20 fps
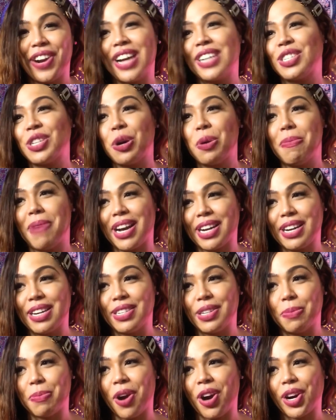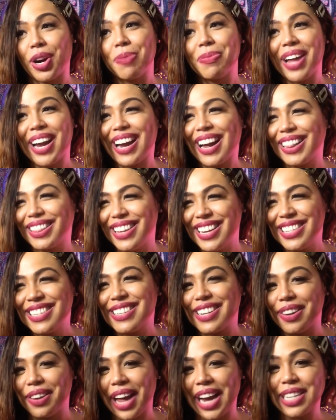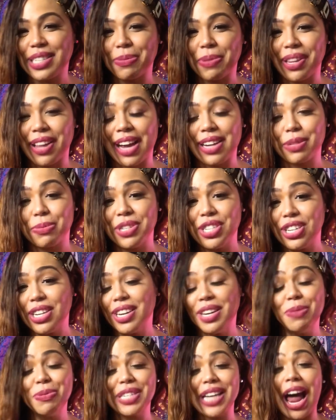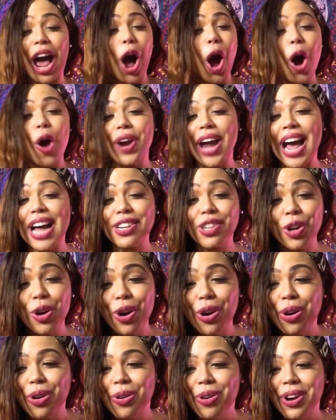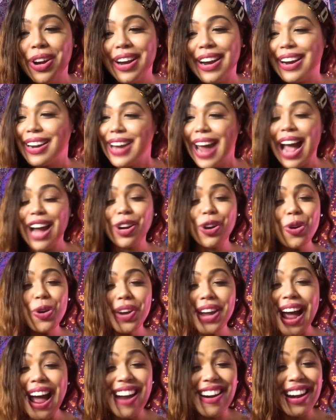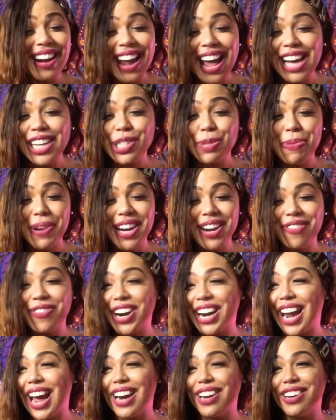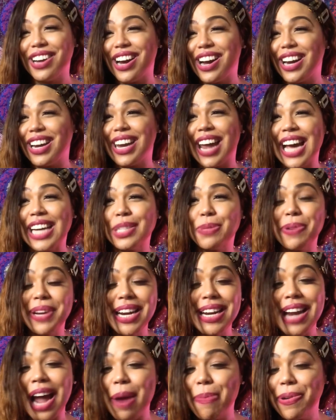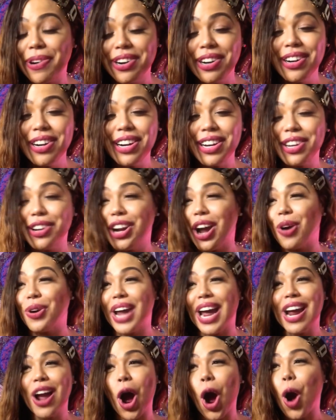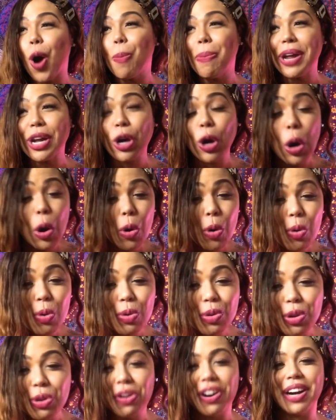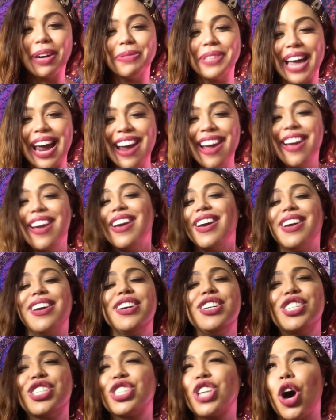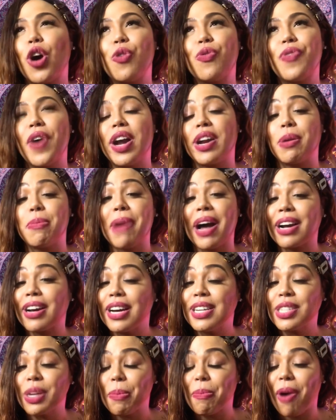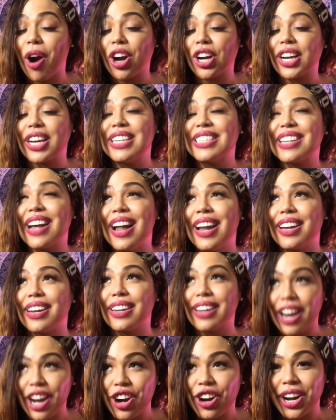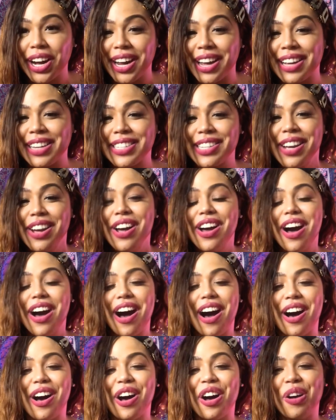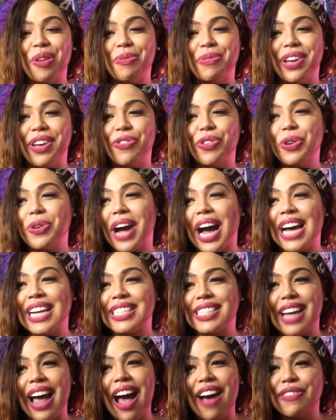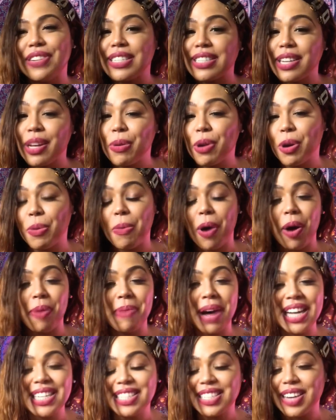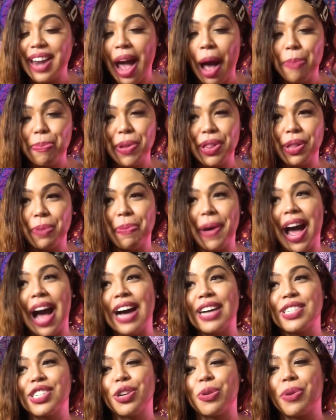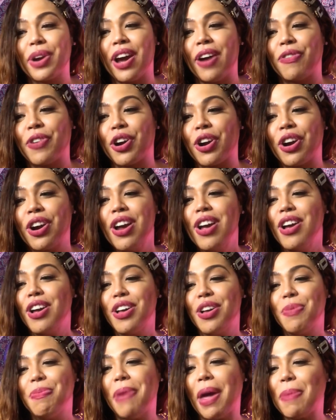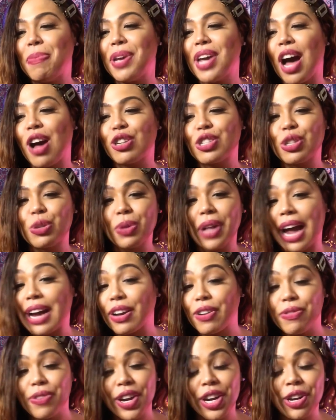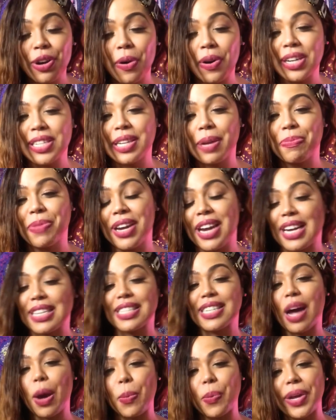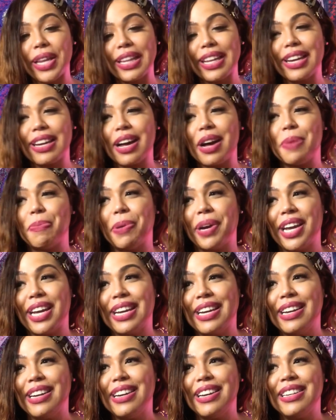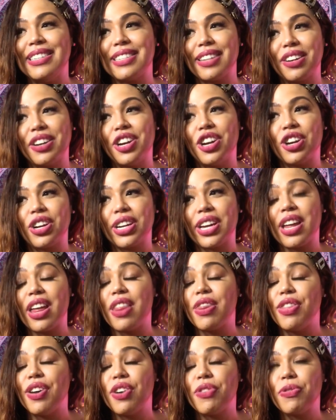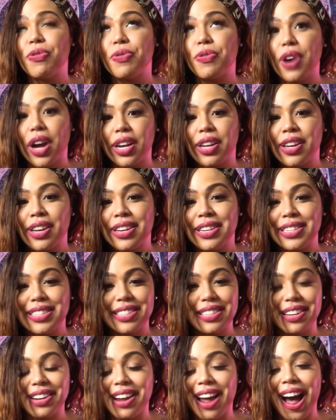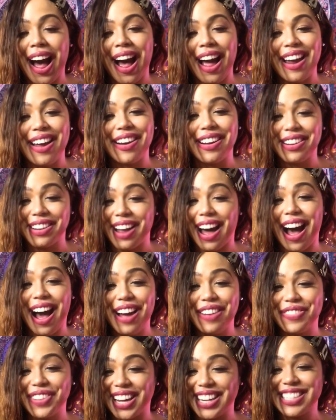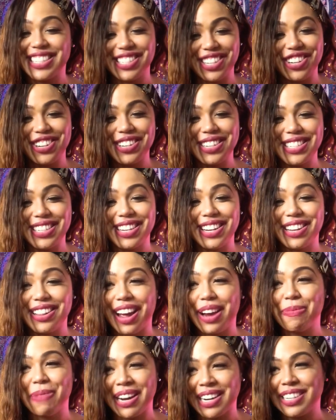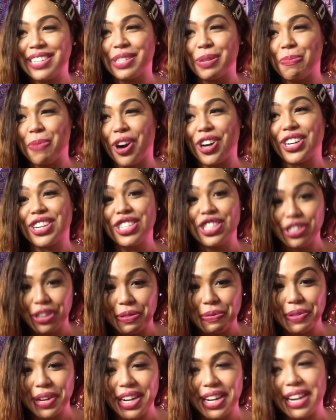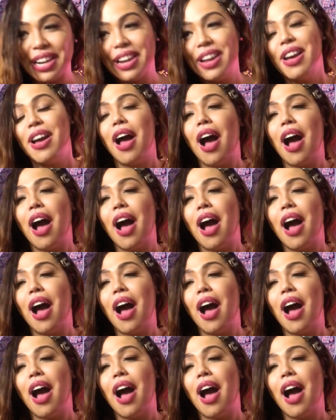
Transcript: And I told my cousin Mark, I'm like, I think she likes me. He was like, oh, that's cool. That's cool. Yeah, the lesbian, lesbian neighborhood, you know, they all be cool. You know what I'm saying? He's so funny. My cousin Mark is hilarious. If you guys haven't seen him on my Snap in the past or whatever, maybe I'll do like a video or something next time we link up, but he is literally the funniest guy alive. Like, seriously, like, my cousin Mark is so funny.